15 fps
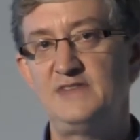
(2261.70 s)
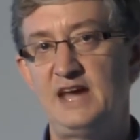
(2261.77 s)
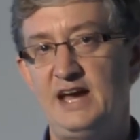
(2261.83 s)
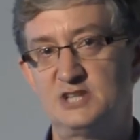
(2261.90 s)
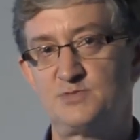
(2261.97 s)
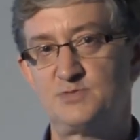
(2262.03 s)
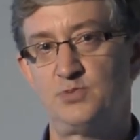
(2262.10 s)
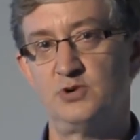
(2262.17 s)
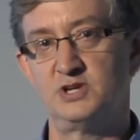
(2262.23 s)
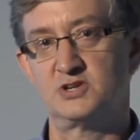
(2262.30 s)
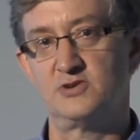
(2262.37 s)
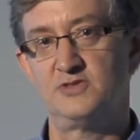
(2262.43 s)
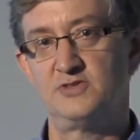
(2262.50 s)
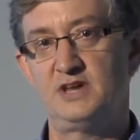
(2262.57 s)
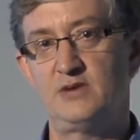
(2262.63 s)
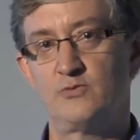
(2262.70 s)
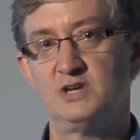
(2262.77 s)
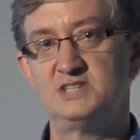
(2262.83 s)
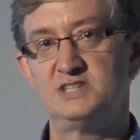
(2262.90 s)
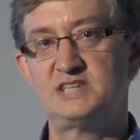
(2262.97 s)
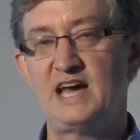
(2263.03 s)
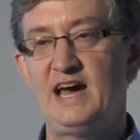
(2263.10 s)
the hash pointer that
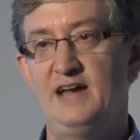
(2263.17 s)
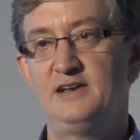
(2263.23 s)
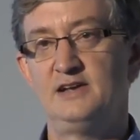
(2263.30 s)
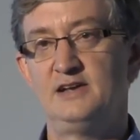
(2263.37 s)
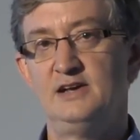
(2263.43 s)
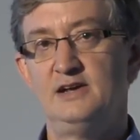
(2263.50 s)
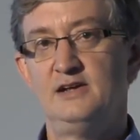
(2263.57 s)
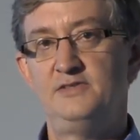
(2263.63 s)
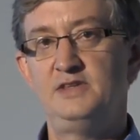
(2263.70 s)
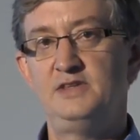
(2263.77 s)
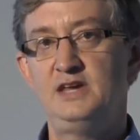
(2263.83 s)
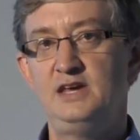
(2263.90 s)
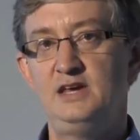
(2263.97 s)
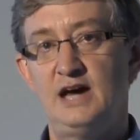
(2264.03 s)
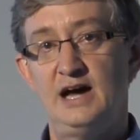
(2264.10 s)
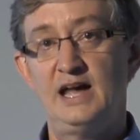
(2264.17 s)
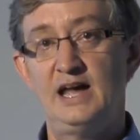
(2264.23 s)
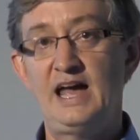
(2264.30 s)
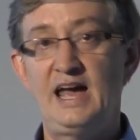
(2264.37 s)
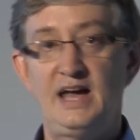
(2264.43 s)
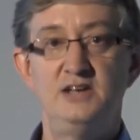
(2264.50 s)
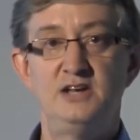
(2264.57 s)
was at the
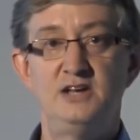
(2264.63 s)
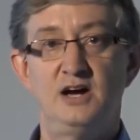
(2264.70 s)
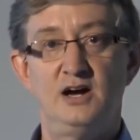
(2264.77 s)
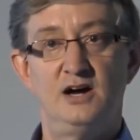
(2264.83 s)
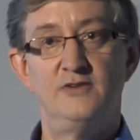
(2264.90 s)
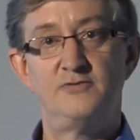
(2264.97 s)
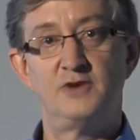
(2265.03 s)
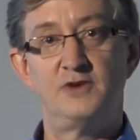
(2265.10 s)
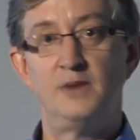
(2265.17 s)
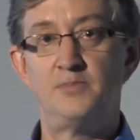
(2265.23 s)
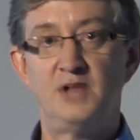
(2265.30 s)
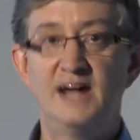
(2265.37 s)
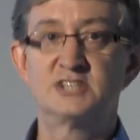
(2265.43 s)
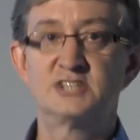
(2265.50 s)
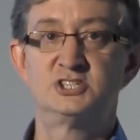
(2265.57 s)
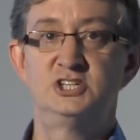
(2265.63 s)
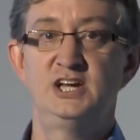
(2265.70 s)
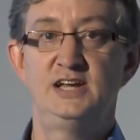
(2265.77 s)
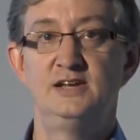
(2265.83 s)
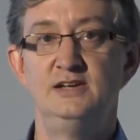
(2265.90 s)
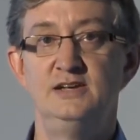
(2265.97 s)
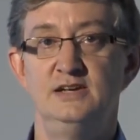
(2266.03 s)
end of a
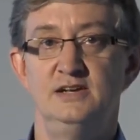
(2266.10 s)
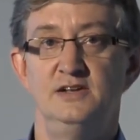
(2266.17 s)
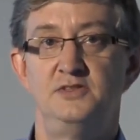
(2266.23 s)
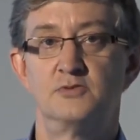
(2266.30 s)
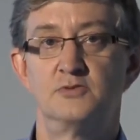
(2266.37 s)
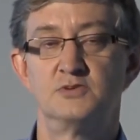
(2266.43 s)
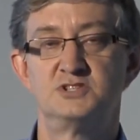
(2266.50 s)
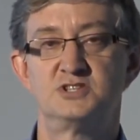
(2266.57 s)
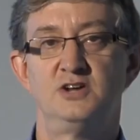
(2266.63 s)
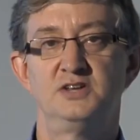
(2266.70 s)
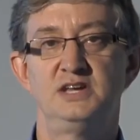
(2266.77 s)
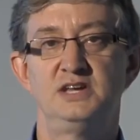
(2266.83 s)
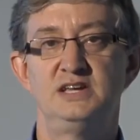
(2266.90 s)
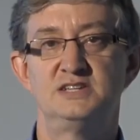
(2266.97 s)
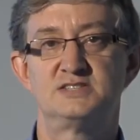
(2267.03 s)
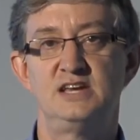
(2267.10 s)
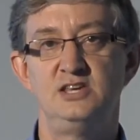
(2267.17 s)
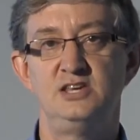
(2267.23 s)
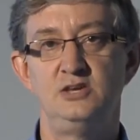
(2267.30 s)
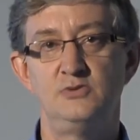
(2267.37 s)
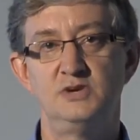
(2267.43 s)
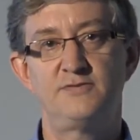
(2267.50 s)
blockchain, the result is that
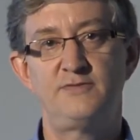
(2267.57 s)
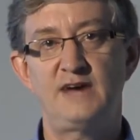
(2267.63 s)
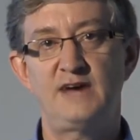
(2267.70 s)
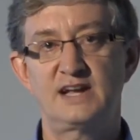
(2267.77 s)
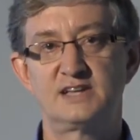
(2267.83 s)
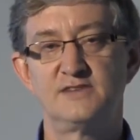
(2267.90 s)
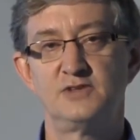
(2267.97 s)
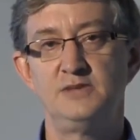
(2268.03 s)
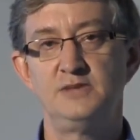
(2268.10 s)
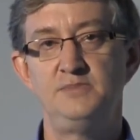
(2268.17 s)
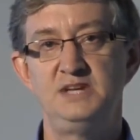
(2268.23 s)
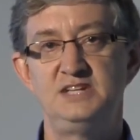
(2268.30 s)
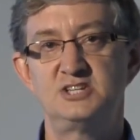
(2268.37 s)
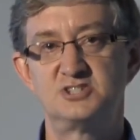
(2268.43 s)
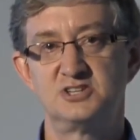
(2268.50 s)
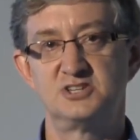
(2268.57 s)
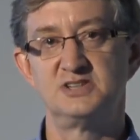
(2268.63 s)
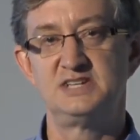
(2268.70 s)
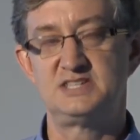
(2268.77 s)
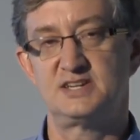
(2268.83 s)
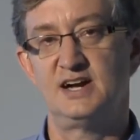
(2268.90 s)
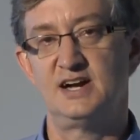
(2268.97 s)
you would effectively be
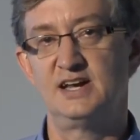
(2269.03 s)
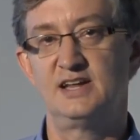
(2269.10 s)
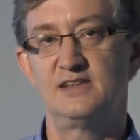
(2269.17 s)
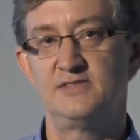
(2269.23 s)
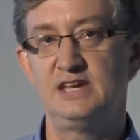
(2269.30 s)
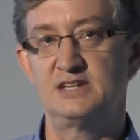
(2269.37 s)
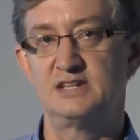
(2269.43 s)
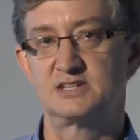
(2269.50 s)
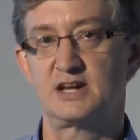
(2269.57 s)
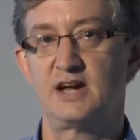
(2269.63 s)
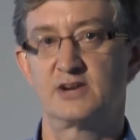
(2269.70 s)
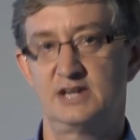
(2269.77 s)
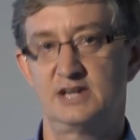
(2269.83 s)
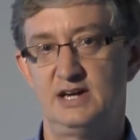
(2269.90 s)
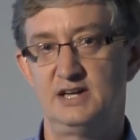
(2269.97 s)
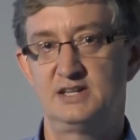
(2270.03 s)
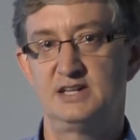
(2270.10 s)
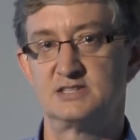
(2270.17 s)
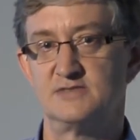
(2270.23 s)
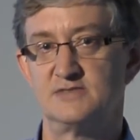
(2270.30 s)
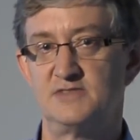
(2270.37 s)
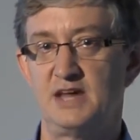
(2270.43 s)
digitally signing the entire
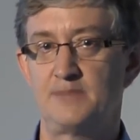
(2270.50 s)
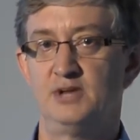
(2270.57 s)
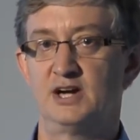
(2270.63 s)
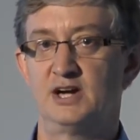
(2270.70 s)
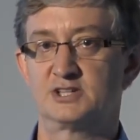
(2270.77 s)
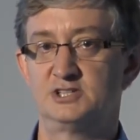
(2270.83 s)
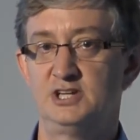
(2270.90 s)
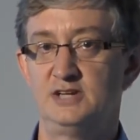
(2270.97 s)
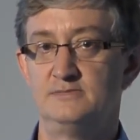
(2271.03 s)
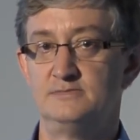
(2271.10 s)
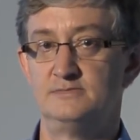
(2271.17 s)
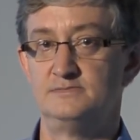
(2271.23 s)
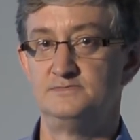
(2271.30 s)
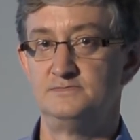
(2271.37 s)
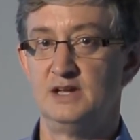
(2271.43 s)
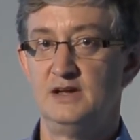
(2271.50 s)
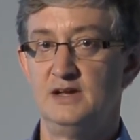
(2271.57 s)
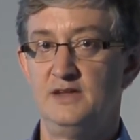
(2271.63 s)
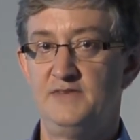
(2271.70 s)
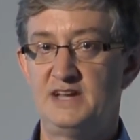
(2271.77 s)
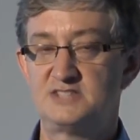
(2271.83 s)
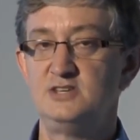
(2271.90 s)
contents of that blockchain.
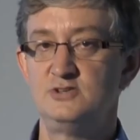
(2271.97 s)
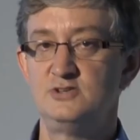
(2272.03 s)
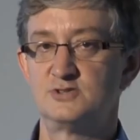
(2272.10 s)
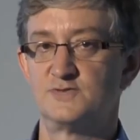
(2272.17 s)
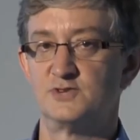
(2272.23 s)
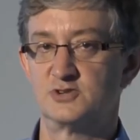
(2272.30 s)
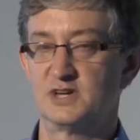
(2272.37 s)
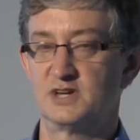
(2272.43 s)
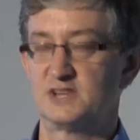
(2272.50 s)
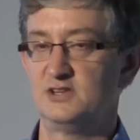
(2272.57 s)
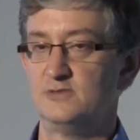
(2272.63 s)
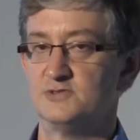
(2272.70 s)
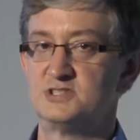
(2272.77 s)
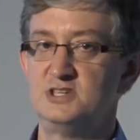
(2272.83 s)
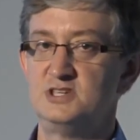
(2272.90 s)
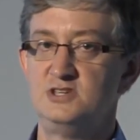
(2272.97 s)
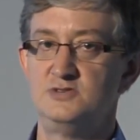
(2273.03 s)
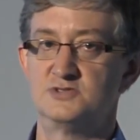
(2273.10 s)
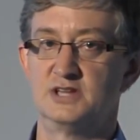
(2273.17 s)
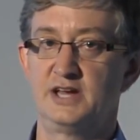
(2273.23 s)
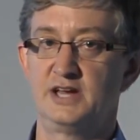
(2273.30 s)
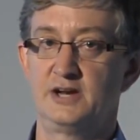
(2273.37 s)
That's a useful trick that we'll see
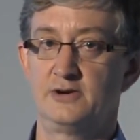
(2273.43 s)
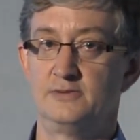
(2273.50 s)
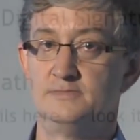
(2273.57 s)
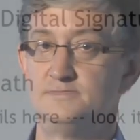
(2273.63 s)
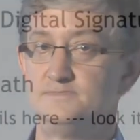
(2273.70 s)
used later.